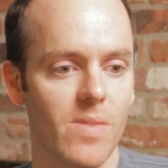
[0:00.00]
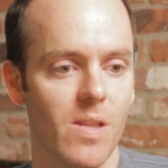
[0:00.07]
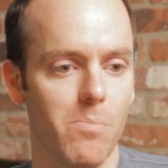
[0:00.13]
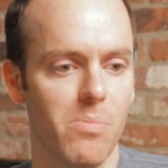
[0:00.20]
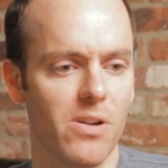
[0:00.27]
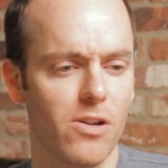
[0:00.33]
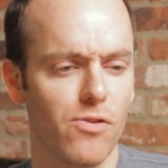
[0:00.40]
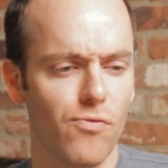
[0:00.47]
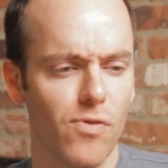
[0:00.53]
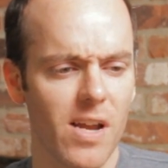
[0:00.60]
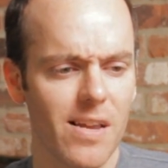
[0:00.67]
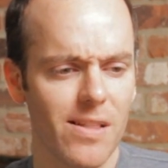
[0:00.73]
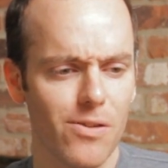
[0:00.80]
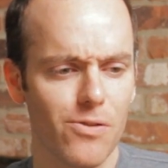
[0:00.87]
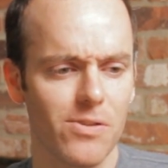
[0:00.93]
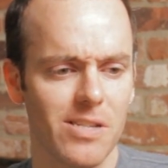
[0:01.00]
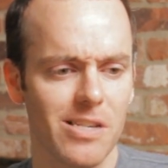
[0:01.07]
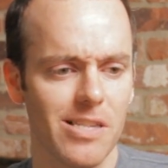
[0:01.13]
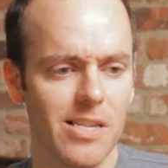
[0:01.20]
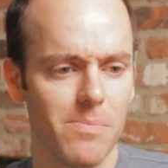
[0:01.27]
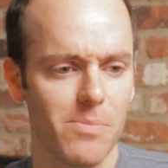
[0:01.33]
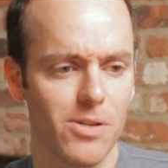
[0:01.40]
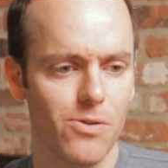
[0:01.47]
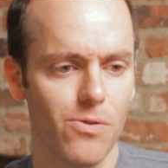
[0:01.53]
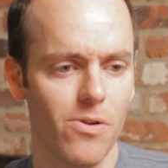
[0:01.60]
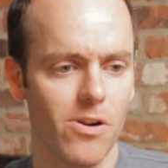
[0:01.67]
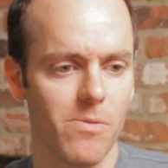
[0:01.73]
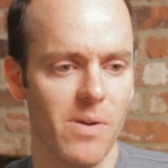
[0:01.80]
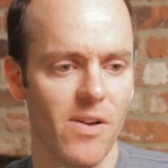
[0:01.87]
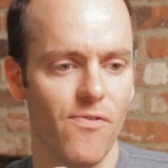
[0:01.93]
But a great little sleep
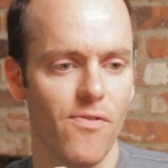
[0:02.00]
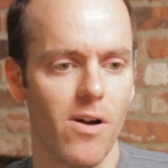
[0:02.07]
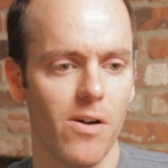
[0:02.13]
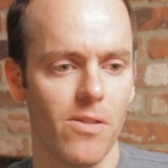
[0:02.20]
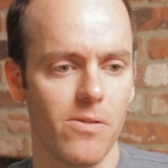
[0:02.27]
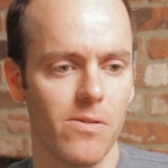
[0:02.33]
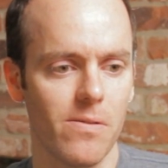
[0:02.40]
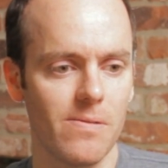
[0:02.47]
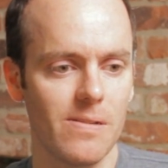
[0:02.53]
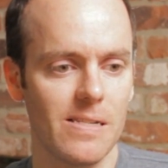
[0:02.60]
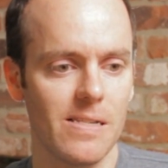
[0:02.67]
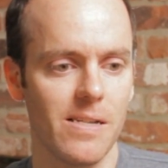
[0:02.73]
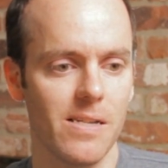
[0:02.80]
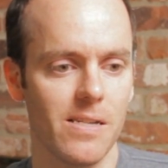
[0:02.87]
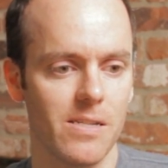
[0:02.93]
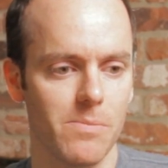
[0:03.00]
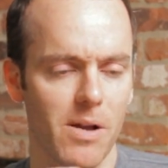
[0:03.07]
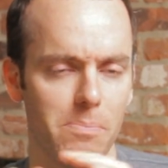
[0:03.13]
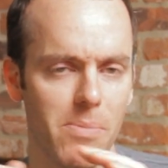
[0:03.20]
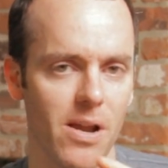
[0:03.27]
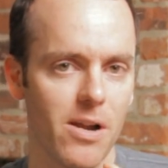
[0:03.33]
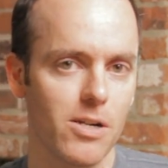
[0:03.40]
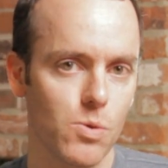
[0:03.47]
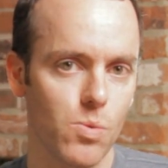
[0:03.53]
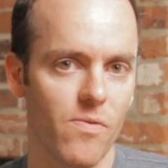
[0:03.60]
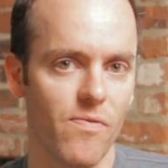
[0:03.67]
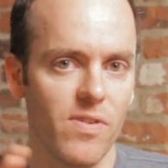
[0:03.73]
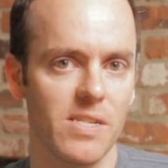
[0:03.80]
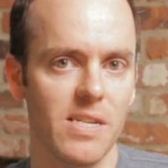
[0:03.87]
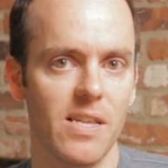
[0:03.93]
story to my father is my parents were
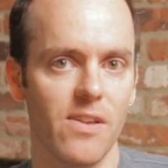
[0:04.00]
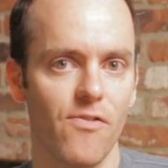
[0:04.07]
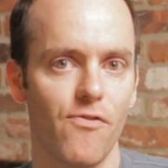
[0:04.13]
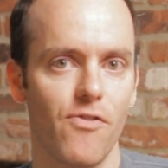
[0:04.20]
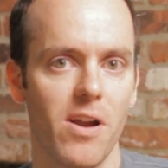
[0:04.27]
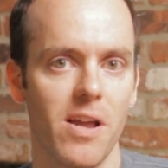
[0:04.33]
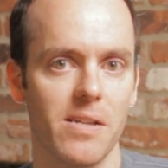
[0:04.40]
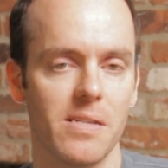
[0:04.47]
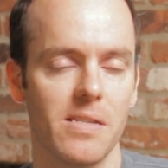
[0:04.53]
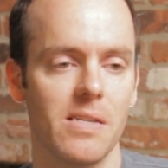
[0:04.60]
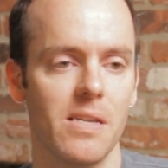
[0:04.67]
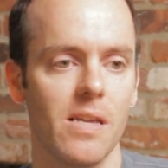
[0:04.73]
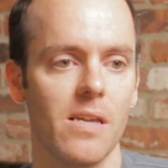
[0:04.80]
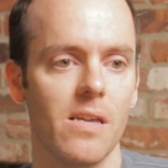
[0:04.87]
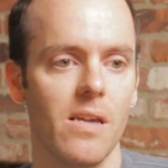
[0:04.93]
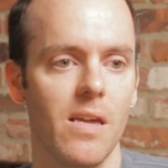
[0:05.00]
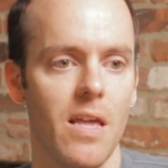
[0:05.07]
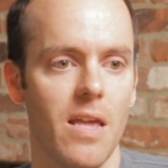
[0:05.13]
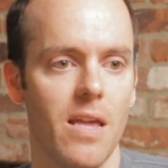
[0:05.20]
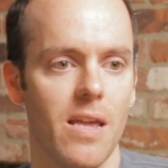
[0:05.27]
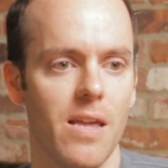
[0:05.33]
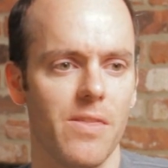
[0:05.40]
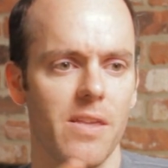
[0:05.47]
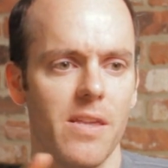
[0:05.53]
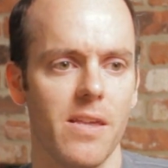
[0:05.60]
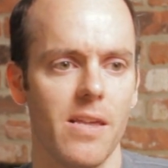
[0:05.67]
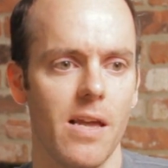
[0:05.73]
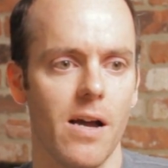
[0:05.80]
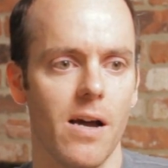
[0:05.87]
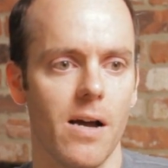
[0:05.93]
visiting France in
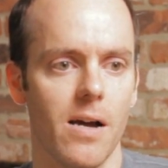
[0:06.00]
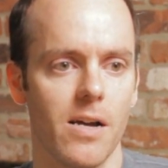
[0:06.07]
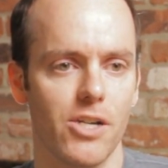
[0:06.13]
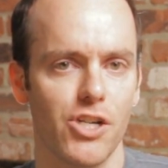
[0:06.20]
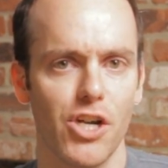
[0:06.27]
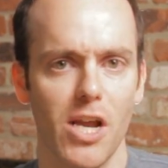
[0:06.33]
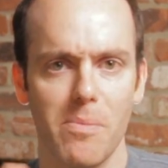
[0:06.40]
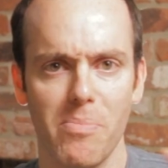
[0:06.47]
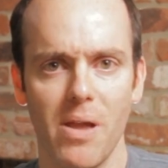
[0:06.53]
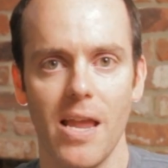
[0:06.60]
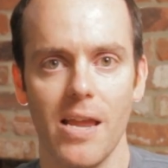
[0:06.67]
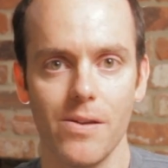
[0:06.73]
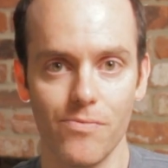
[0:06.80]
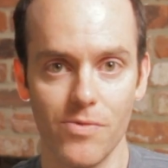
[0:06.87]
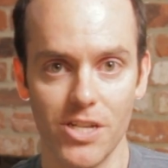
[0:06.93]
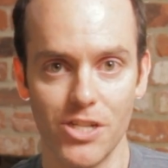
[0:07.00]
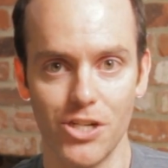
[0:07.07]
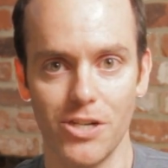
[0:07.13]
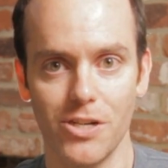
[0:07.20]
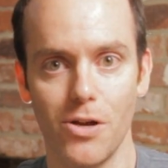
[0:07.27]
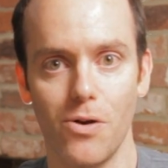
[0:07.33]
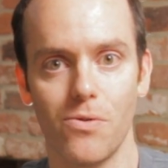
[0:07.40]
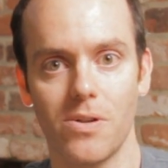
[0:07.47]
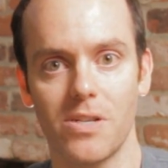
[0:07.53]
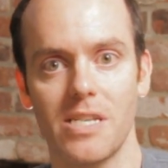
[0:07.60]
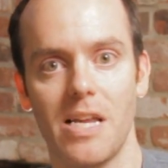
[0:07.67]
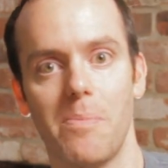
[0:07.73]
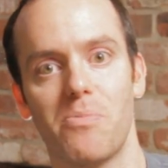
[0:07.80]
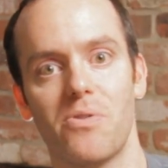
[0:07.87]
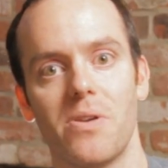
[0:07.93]
the Champagne region known as
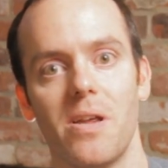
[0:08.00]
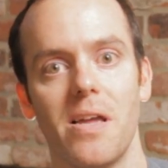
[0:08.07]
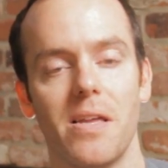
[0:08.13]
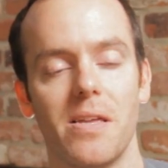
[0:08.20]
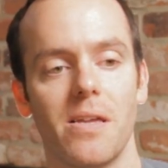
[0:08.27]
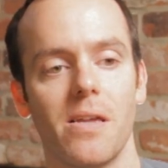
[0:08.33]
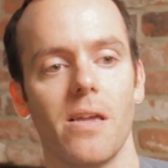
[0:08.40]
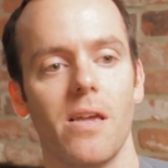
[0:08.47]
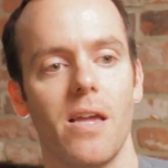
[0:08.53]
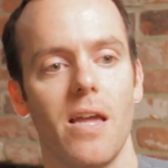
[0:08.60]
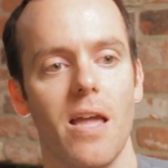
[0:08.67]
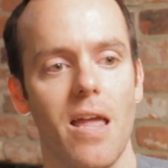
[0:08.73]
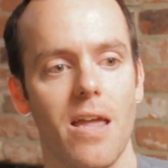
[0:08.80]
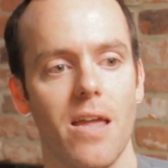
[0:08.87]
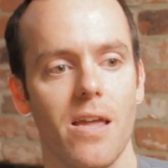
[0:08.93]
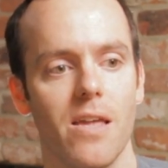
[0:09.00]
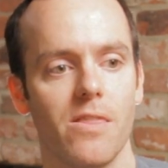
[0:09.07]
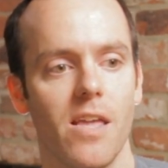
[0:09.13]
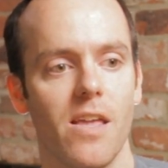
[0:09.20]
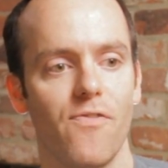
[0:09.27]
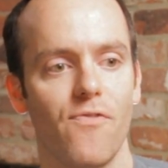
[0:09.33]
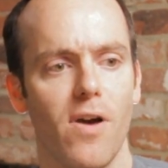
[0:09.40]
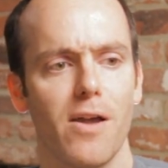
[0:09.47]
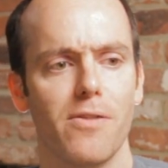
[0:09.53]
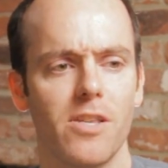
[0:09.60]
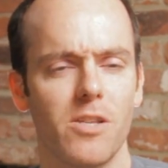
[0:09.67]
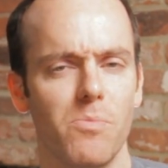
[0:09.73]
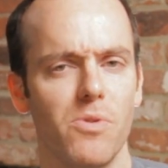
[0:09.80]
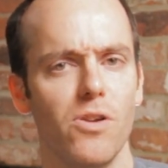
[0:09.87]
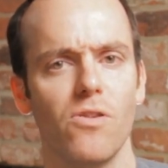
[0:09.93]
Epernay, and they find
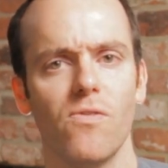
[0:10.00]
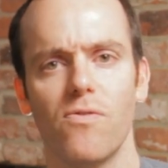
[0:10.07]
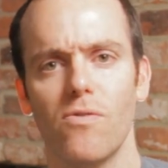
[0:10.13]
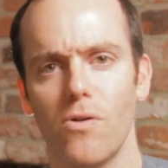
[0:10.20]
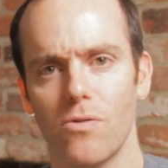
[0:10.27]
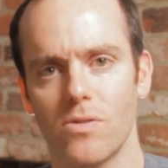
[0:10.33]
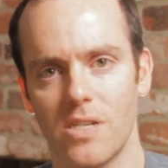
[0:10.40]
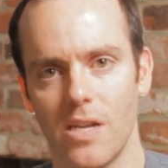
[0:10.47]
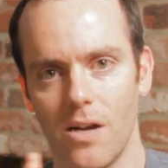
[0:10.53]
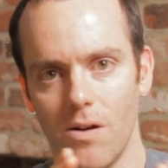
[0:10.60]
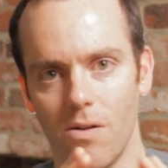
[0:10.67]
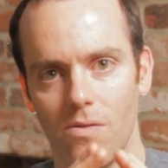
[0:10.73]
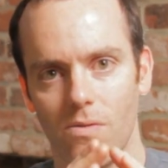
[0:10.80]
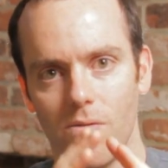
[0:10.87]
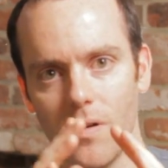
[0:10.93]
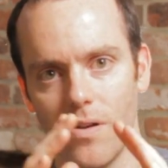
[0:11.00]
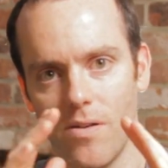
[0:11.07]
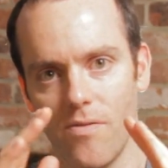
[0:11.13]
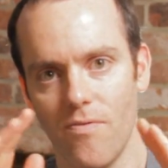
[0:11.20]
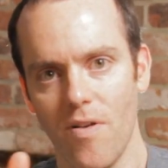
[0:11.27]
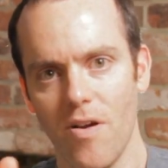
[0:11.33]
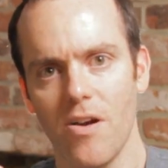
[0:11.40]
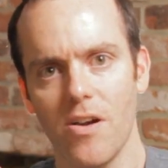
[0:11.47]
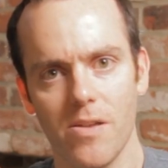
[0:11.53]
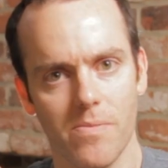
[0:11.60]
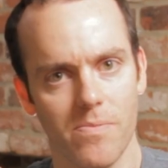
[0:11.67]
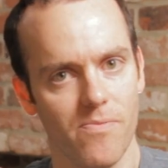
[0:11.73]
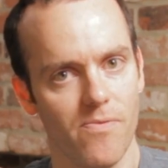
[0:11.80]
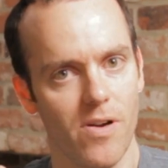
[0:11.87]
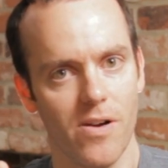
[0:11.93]
this beautiful hotel,
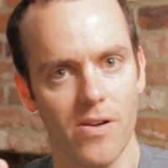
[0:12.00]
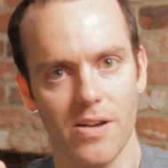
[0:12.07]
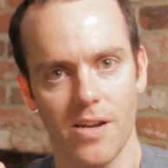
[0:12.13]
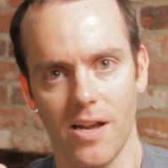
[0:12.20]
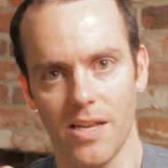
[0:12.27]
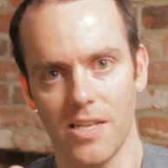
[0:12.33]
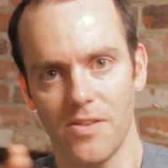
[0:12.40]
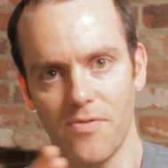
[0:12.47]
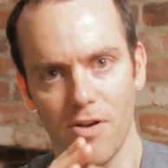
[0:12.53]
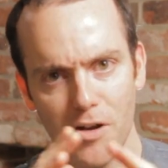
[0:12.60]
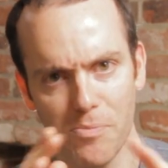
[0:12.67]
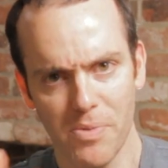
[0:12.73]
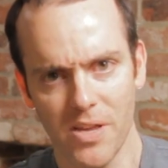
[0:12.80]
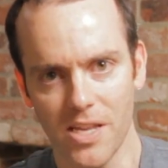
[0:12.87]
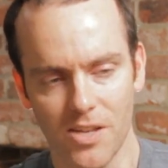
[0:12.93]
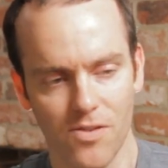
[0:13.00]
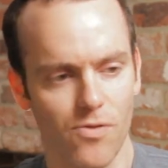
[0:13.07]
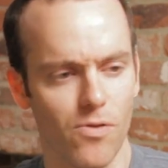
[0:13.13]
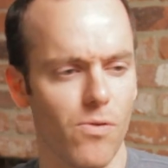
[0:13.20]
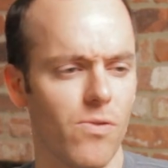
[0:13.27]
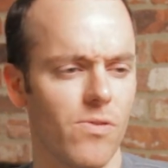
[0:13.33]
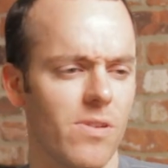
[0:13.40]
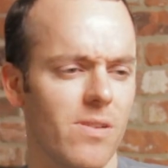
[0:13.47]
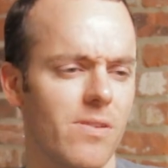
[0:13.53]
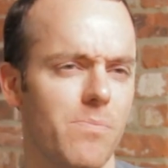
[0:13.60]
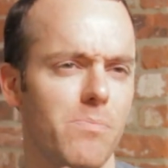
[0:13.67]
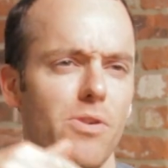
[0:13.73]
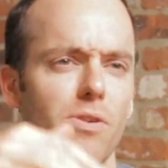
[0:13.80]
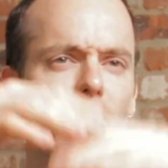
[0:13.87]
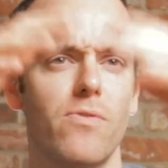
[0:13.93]
very, very nice, very peaceful, the
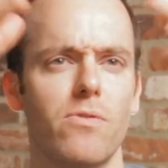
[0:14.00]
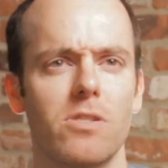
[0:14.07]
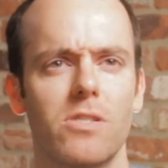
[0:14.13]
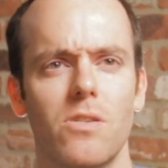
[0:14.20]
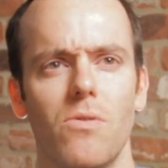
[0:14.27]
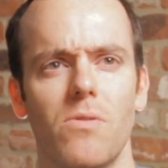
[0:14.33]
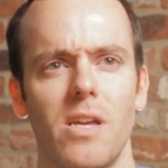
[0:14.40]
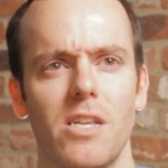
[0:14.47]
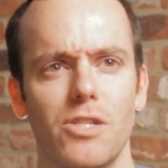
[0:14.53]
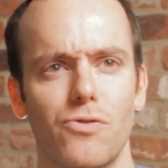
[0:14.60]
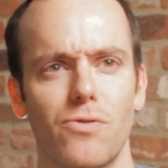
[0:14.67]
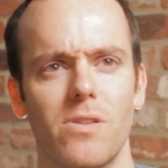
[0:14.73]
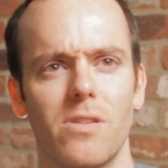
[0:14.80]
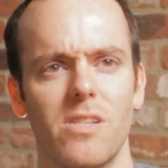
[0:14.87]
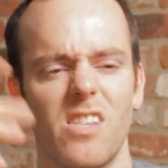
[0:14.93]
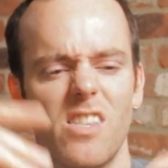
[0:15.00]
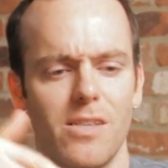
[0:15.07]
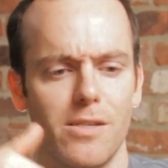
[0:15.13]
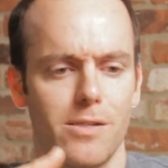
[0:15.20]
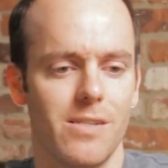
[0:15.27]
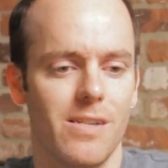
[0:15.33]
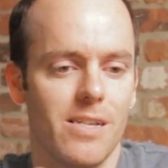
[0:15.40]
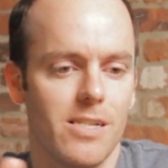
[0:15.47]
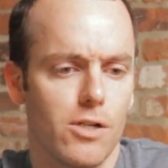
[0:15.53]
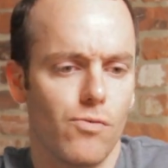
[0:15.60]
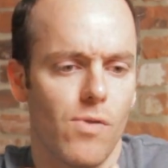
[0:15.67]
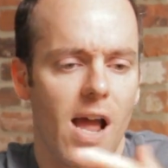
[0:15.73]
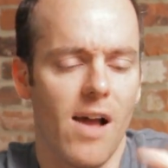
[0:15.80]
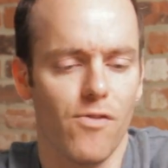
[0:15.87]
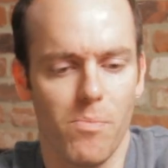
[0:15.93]
beautiful stone entrance and this nice
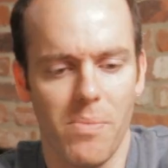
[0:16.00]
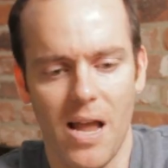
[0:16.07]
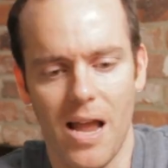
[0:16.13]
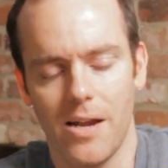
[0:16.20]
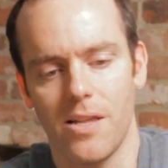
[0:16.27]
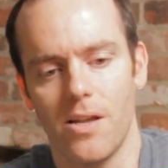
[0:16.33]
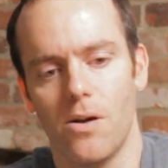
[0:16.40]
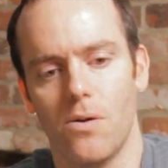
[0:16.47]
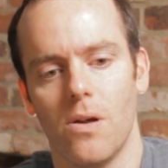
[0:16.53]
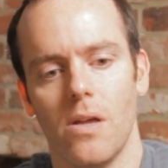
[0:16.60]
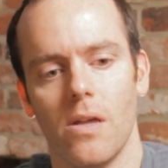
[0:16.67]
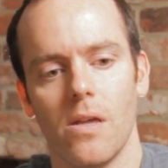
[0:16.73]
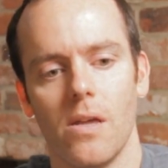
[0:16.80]
gravel patio